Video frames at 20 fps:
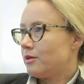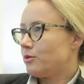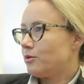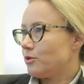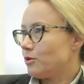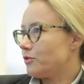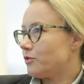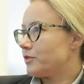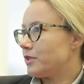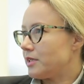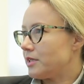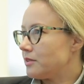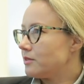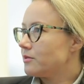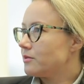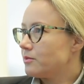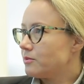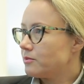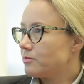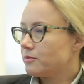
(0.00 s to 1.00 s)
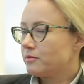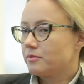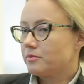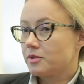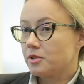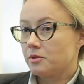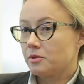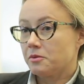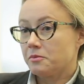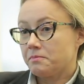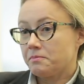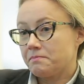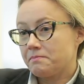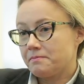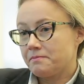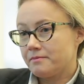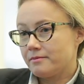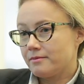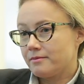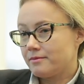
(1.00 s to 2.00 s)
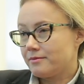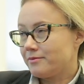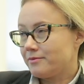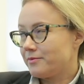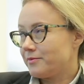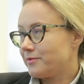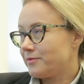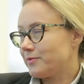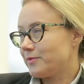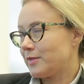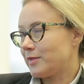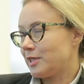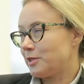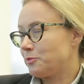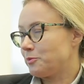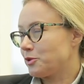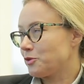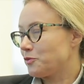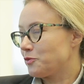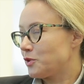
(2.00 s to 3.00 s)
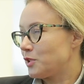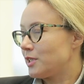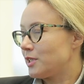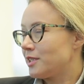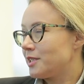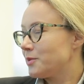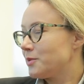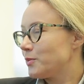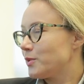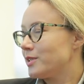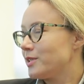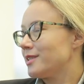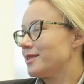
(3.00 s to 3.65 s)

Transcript: all of that. So I prove theorems.